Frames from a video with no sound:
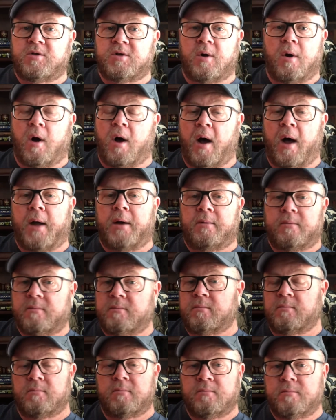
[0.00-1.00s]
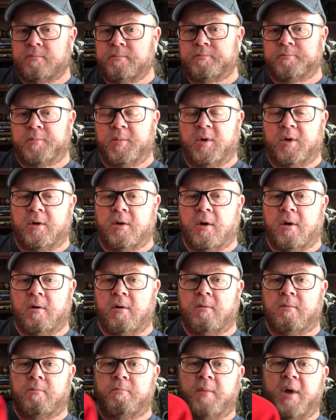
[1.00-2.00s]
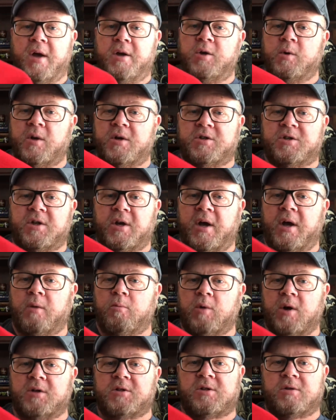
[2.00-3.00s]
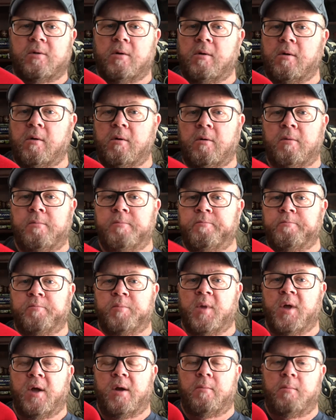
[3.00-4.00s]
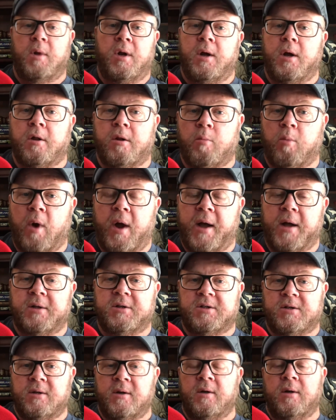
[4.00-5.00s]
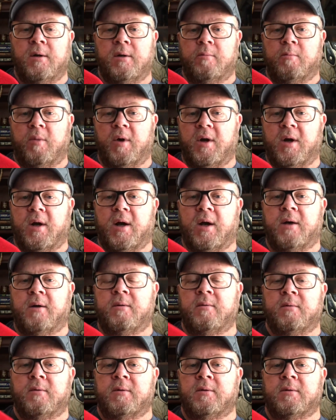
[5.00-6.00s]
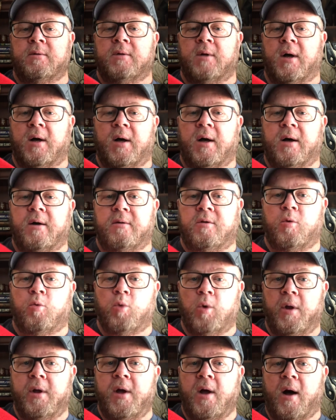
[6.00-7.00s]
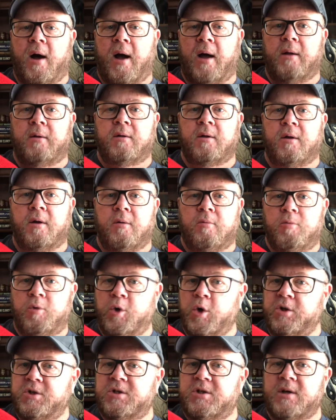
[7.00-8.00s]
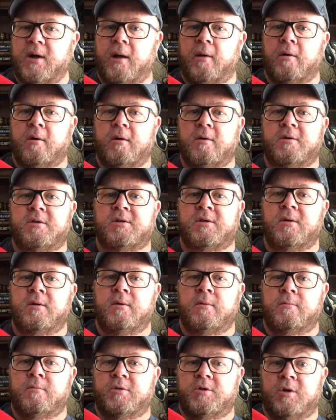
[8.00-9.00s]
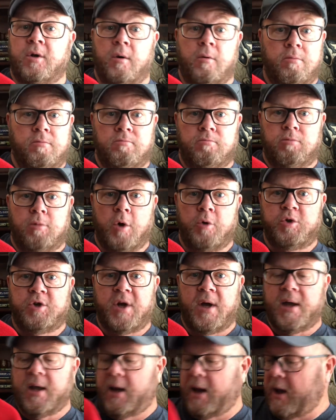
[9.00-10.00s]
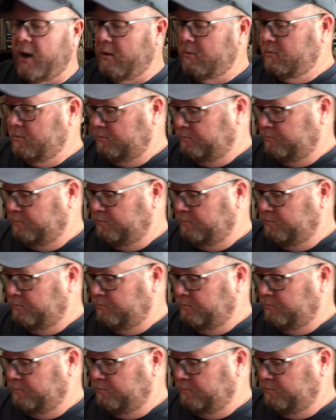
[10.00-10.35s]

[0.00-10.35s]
are hot. Made in USA, Russell, and many other brands. But they're really hot. The good sellers. So go check it out.